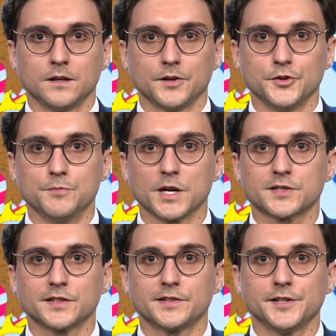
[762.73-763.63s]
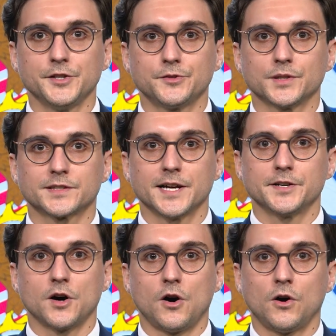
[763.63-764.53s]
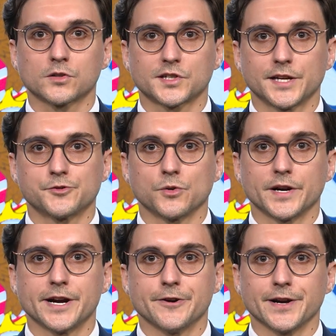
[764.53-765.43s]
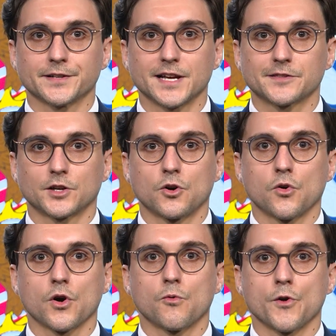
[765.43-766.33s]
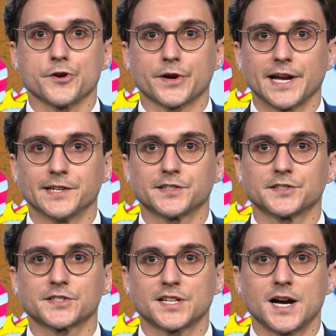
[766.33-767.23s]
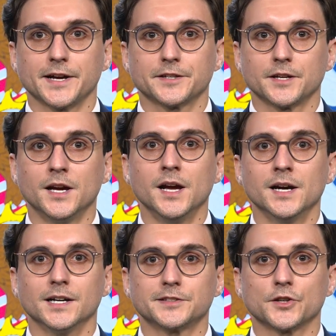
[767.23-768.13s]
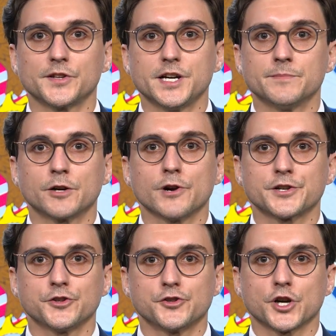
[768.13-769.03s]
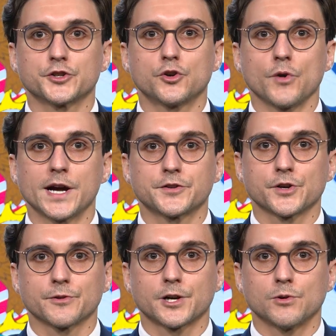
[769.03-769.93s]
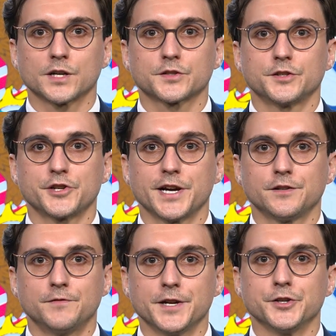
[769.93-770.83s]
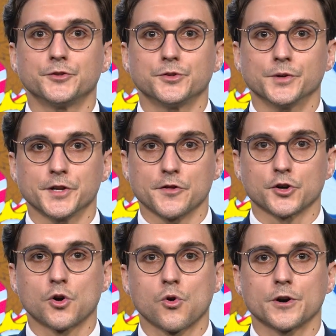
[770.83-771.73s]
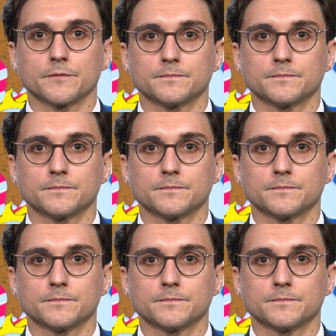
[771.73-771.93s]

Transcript: You must continue to attend all scheduled hearings at the court where your case is assigned until the immigration judge grants your request to change venue to another court.